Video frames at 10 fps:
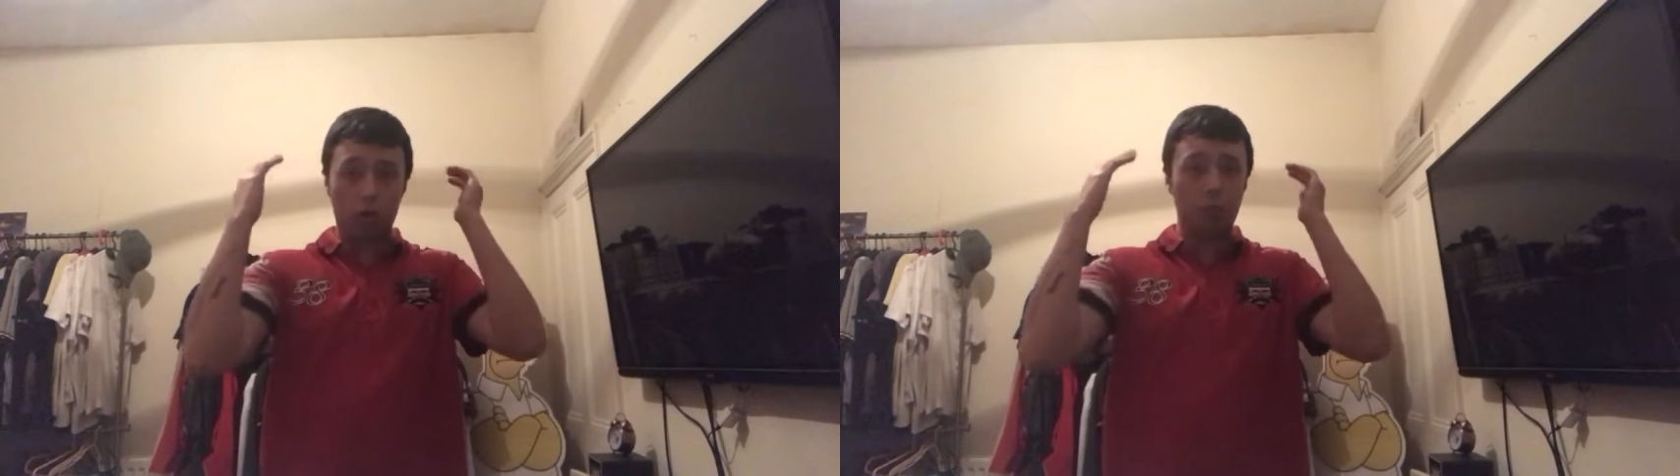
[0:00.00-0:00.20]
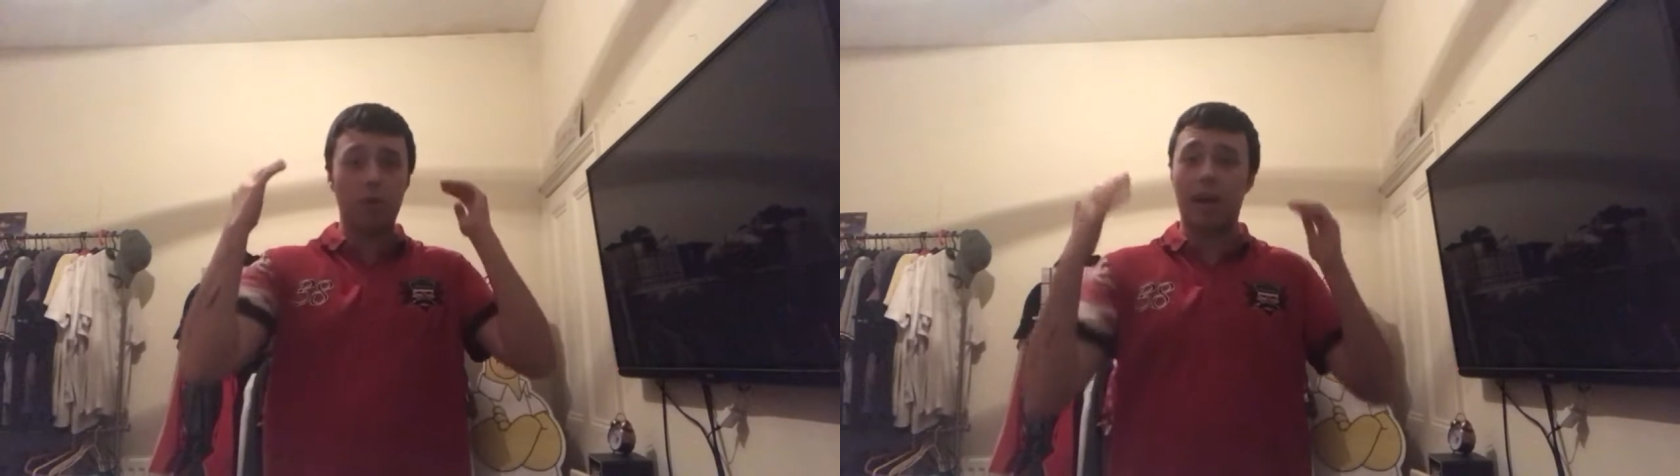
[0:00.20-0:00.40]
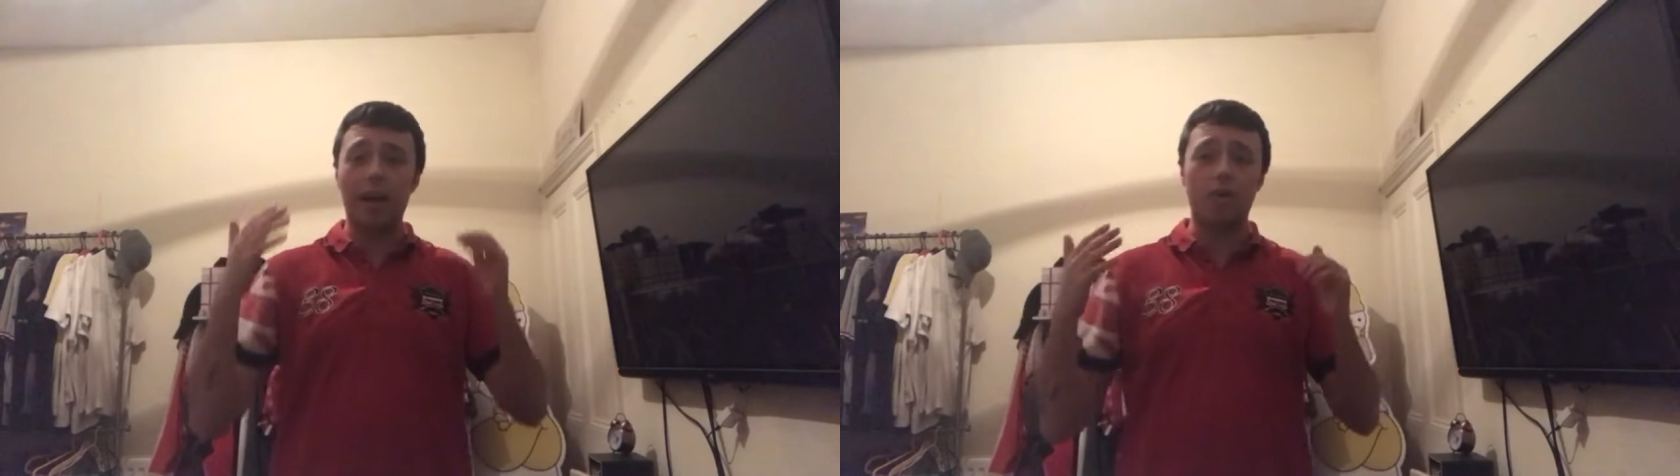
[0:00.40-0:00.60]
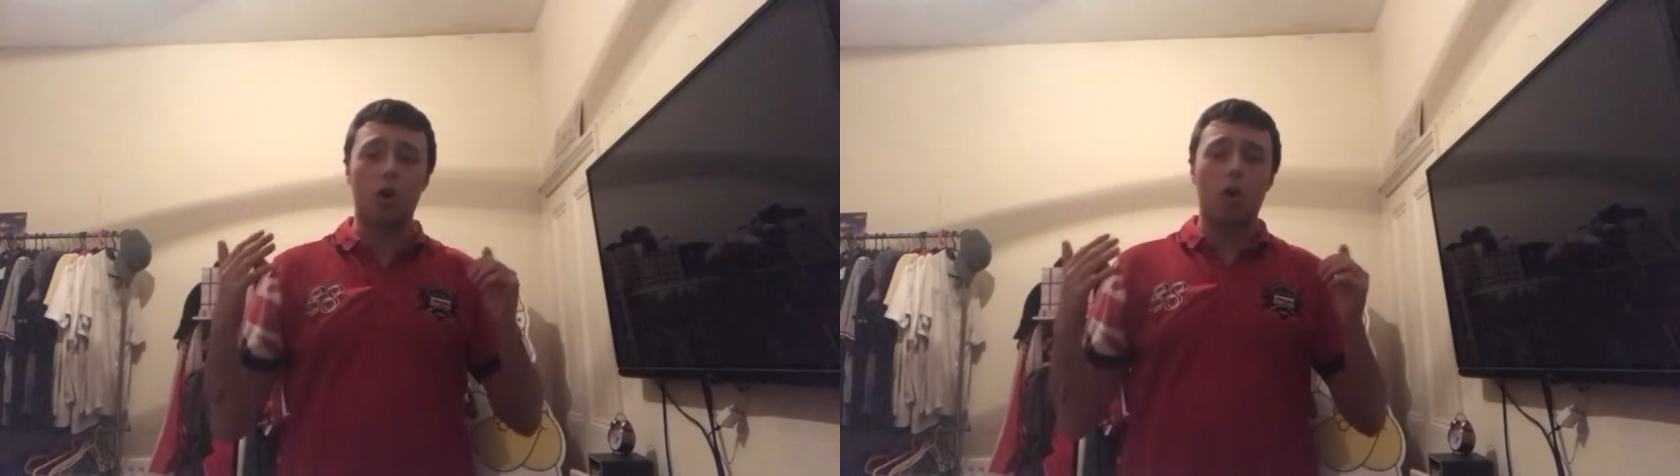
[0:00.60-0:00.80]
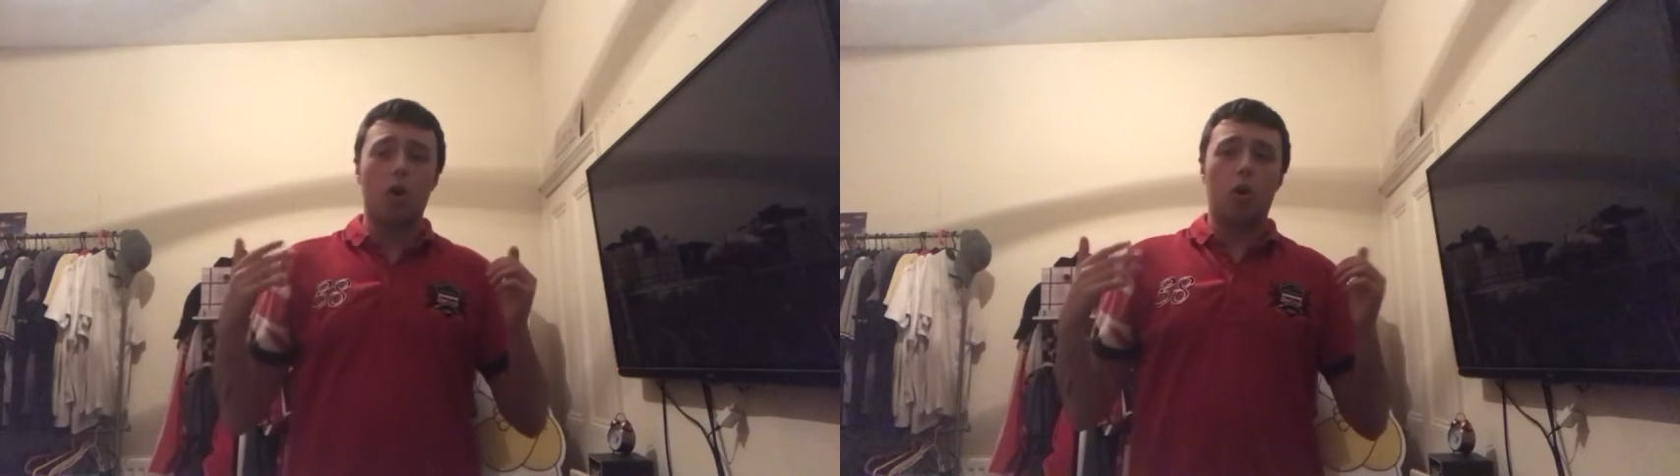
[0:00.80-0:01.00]
top of your
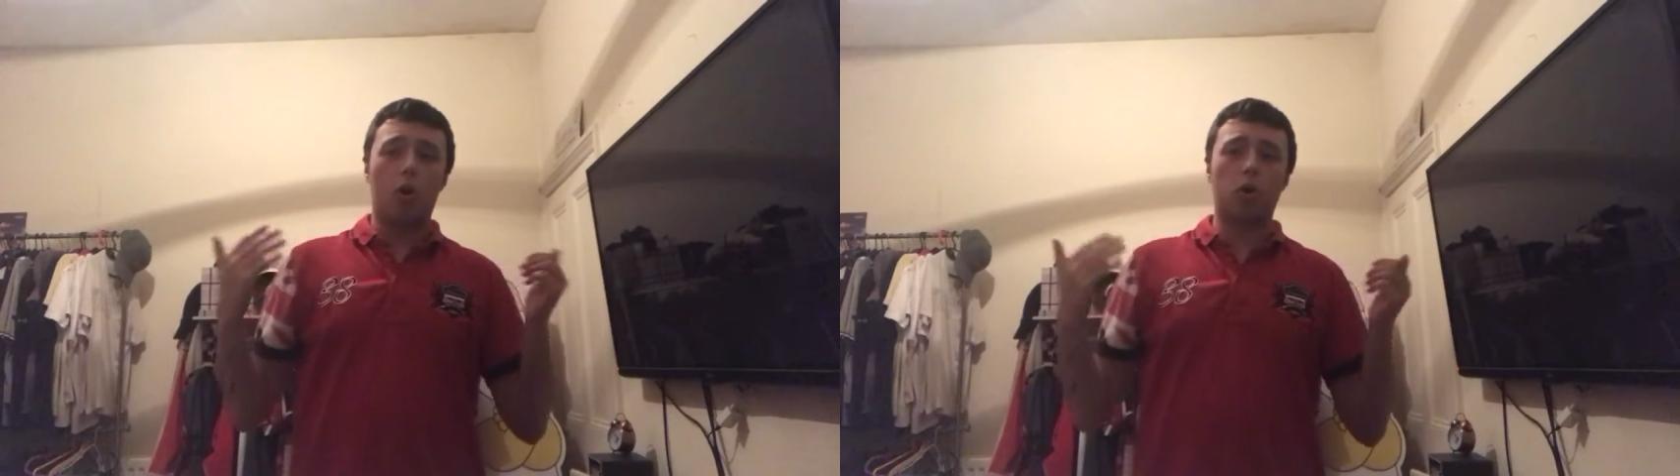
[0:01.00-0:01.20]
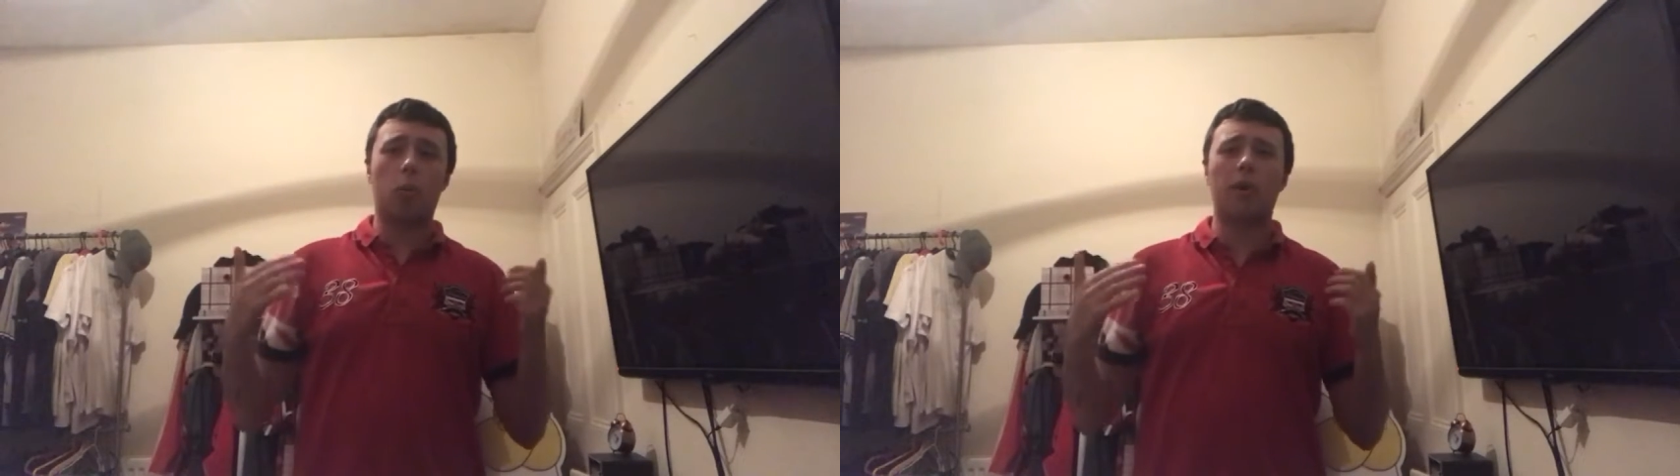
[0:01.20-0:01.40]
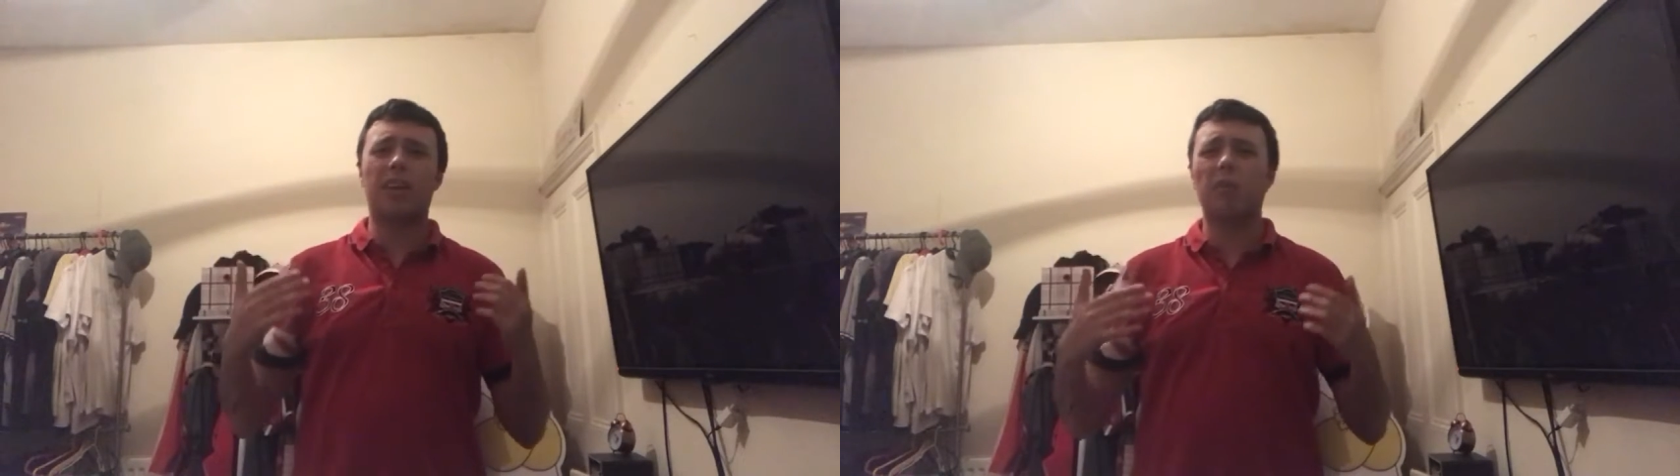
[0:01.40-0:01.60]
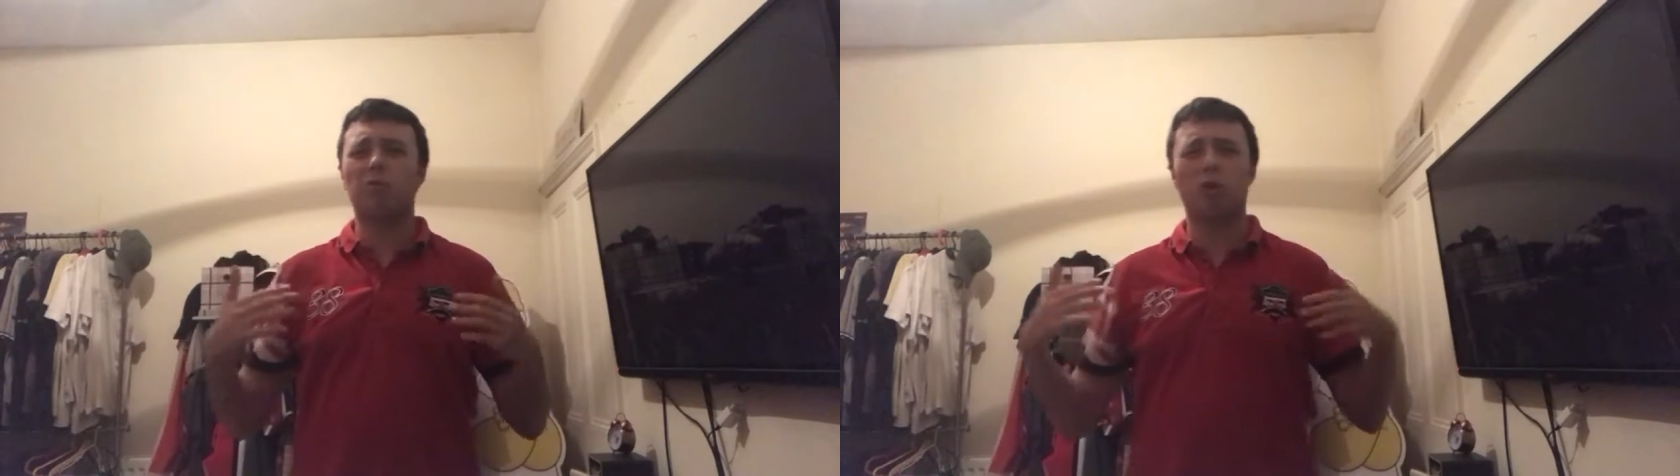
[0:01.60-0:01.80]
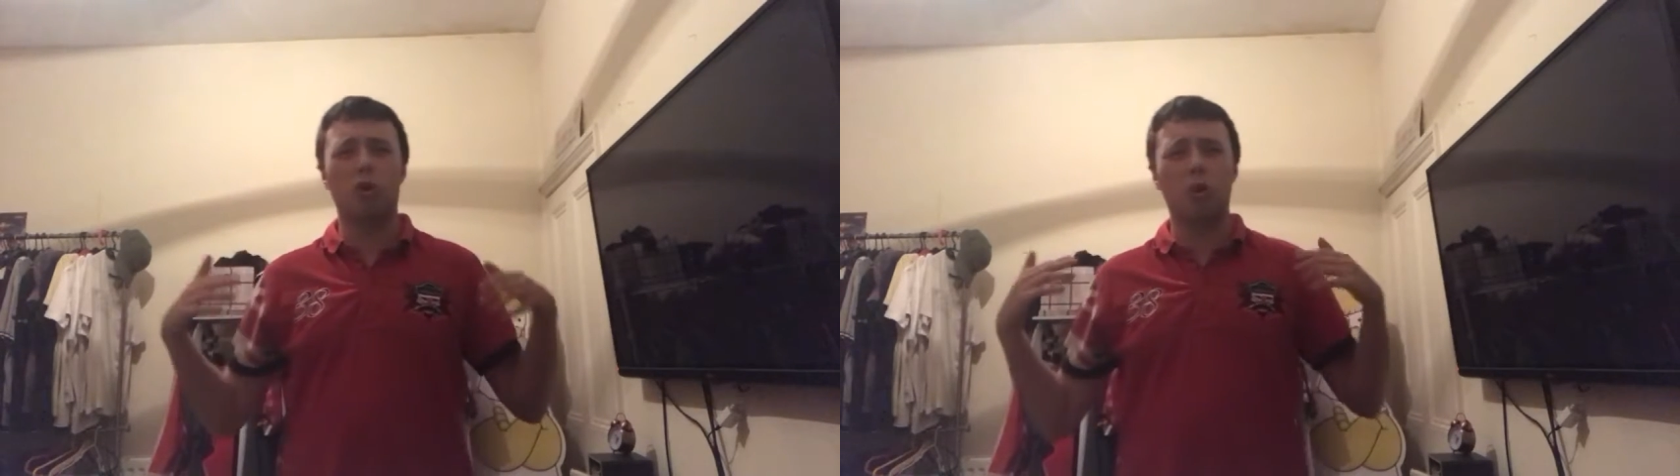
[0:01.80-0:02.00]
head all the way
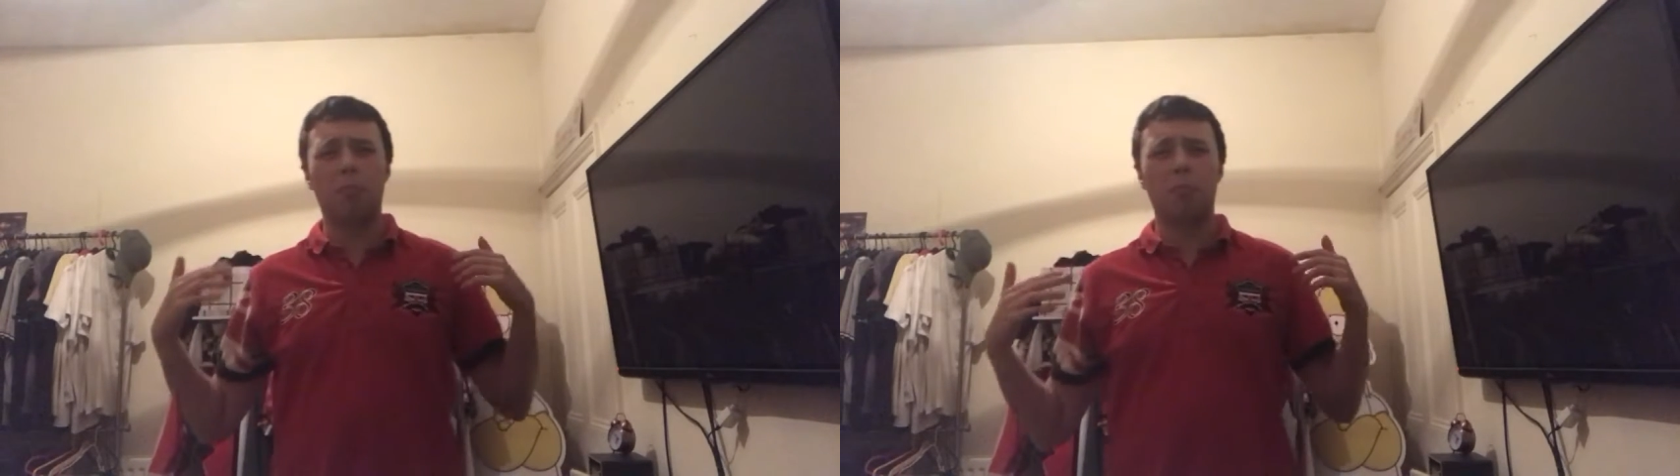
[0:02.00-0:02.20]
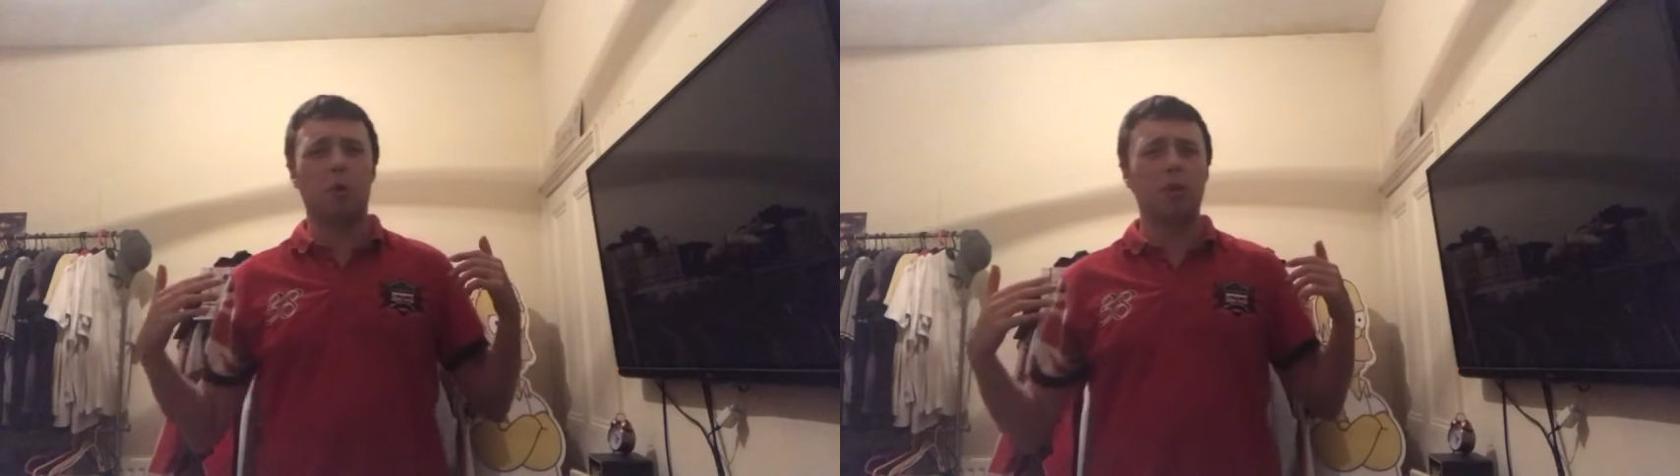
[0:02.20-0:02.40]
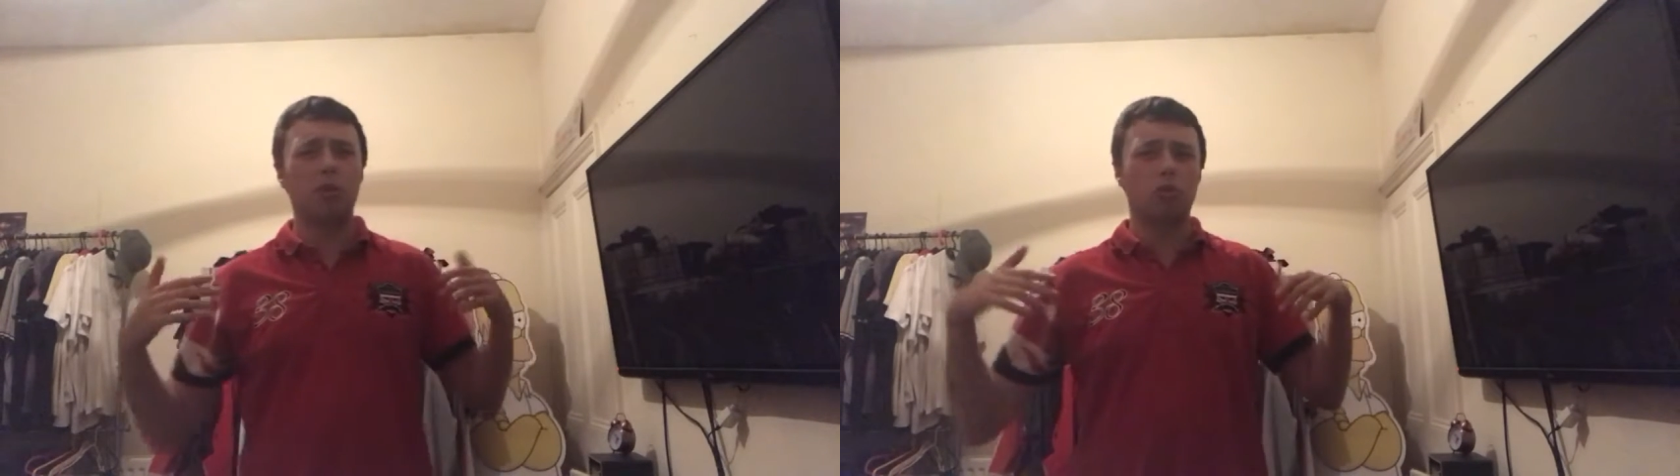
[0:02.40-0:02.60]
down to your upper body,